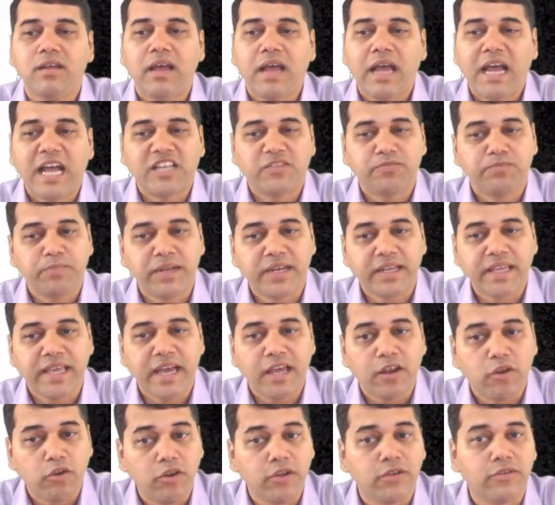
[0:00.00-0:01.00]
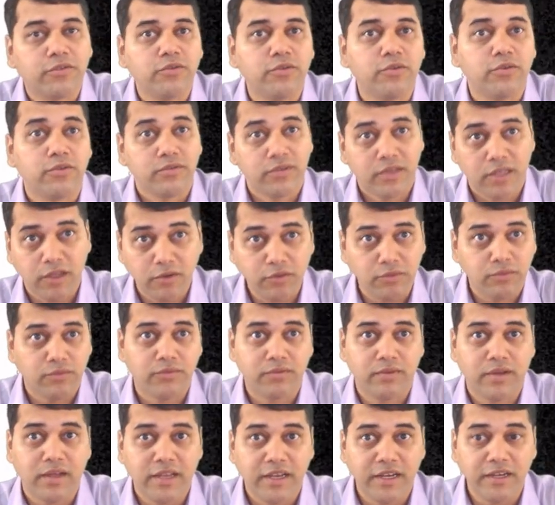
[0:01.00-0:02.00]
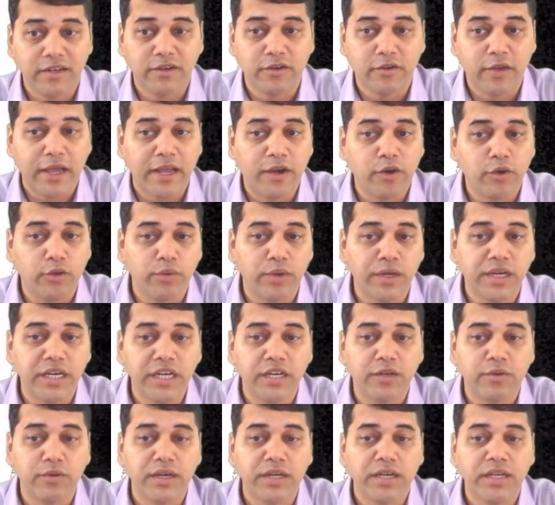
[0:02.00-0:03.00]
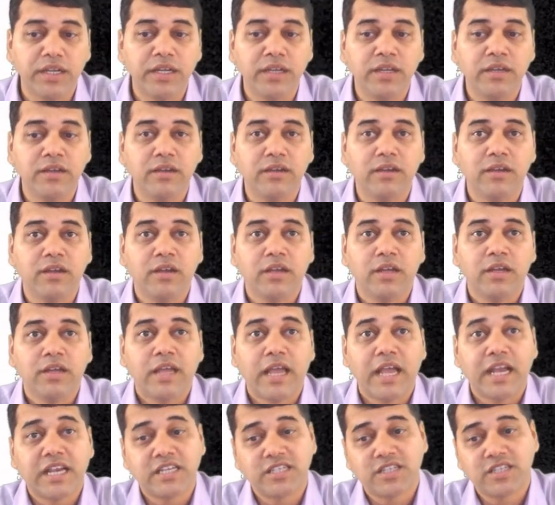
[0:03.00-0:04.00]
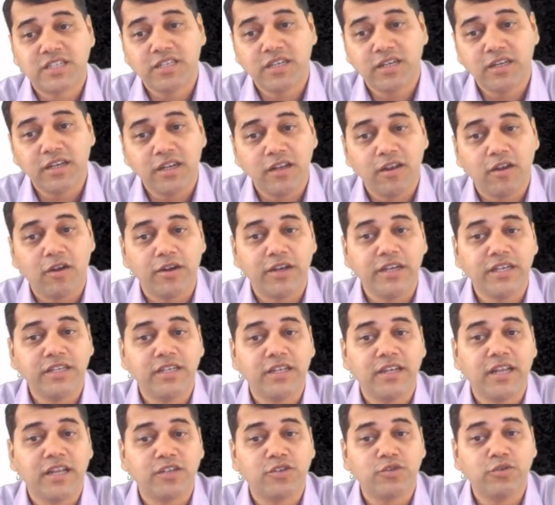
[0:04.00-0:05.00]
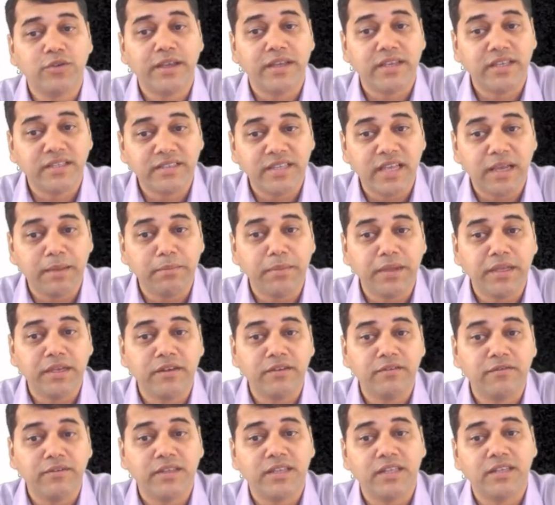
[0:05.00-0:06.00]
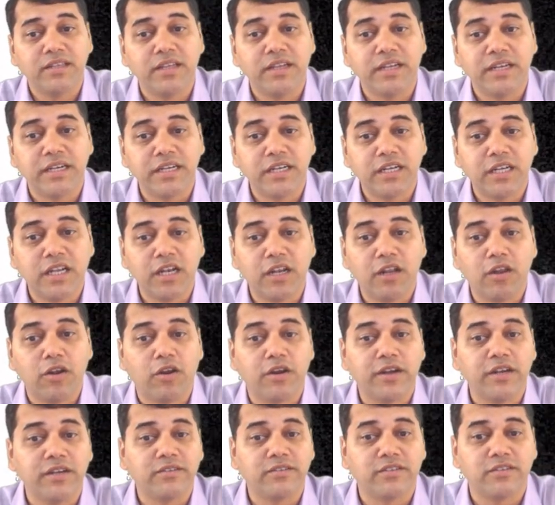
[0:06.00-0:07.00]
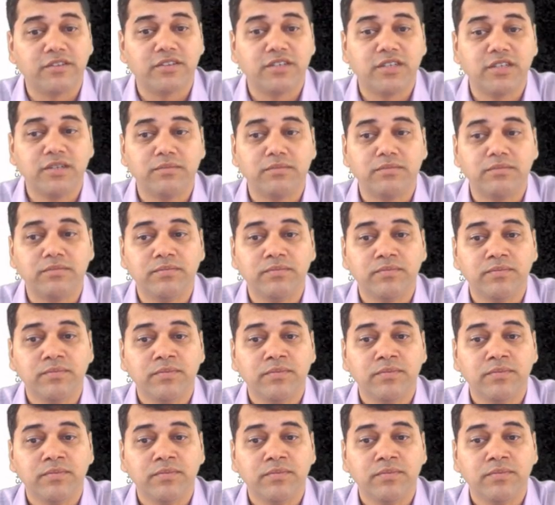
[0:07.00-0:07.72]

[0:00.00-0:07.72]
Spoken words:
As per CARO also, now in CARO 2020, external auditor has to examine whether the internal audit system,